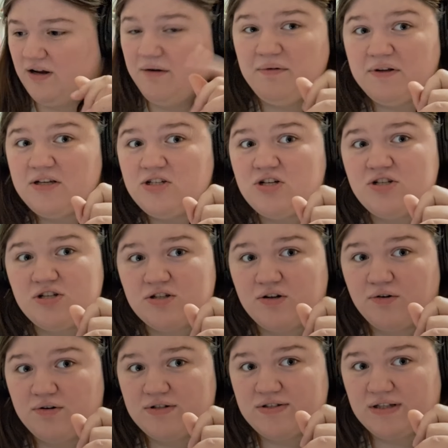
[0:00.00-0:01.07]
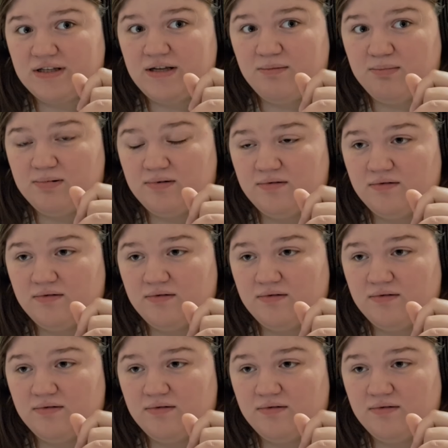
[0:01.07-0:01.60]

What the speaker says: I really should just go to sleep